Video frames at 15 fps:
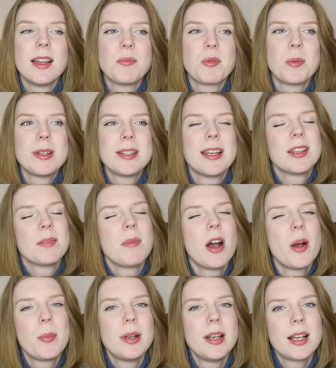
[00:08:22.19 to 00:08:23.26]
and probably take them
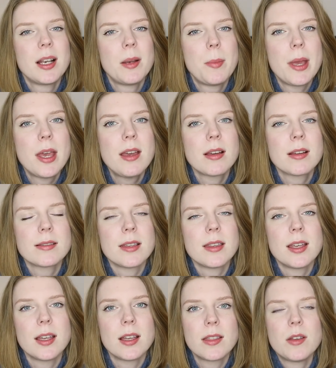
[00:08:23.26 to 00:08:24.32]
up a little bit because I think